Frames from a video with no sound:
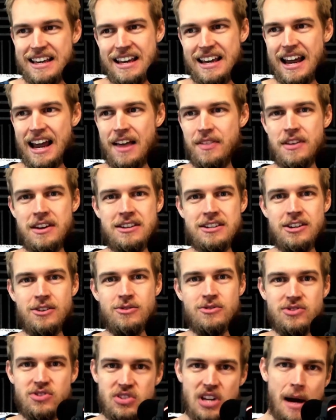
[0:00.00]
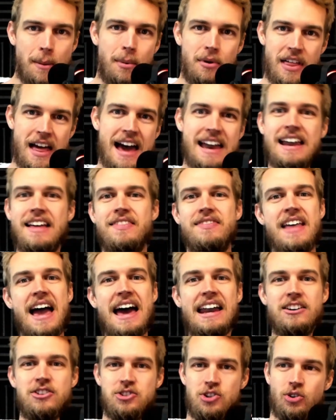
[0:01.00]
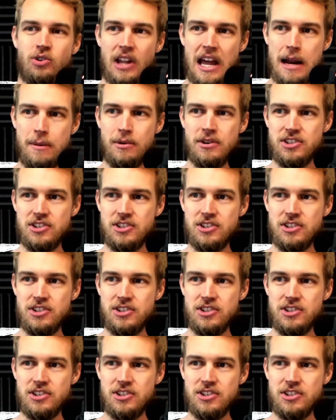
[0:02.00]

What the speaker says: and then you double that, and that is your labor.